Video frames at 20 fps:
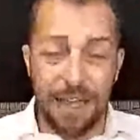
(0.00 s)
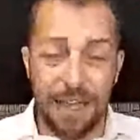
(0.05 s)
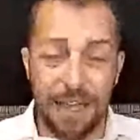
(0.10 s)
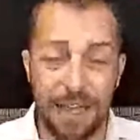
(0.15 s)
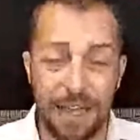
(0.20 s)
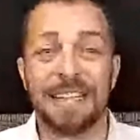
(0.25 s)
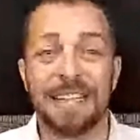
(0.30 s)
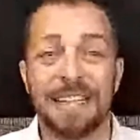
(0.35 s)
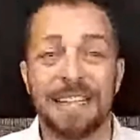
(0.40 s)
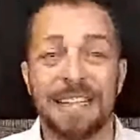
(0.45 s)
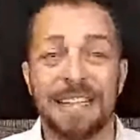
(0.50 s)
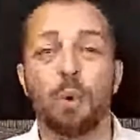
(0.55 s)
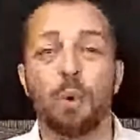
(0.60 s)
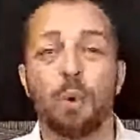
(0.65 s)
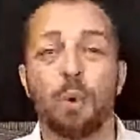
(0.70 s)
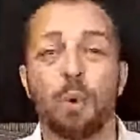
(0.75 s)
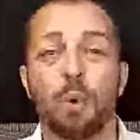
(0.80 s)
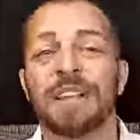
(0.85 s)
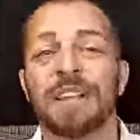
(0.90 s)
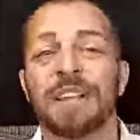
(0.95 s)
It
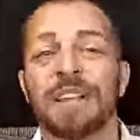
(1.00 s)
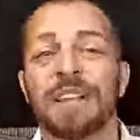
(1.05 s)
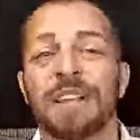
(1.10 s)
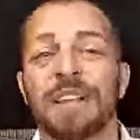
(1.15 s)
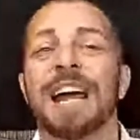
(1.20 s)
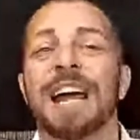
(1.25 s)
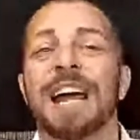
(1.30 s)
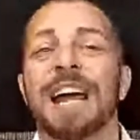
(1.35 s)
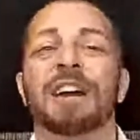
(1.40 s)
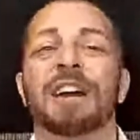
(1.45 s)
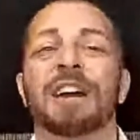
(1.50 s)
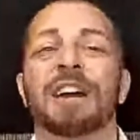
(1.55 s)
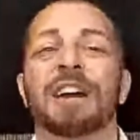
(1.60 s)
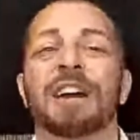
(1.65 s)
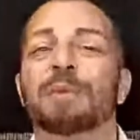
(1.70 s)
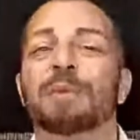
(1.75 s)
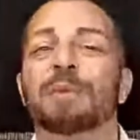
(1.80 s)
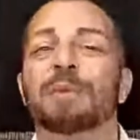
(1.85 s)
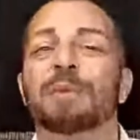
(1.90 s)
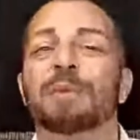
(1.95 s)
the, the Chinese
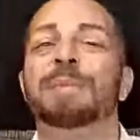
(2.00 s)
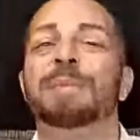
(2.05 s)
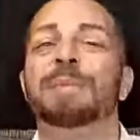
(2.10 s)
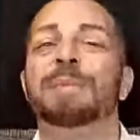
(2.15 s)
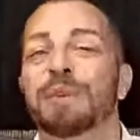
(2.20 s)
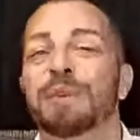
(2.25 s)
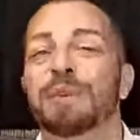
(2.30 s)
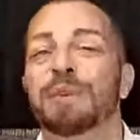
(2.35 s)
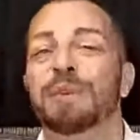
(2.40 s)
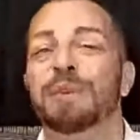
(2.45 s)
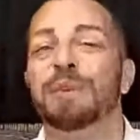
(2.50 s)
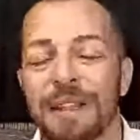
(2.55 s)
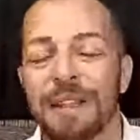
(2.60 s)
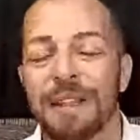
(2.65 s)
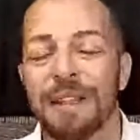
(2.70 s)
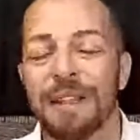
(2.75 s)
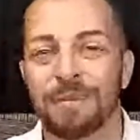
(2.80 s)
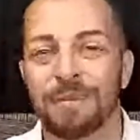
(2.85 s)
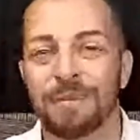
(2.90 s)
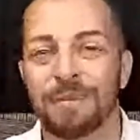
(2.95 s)
government wouldn't be
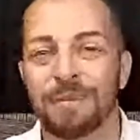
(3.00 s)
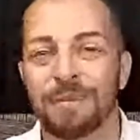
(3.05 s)
doing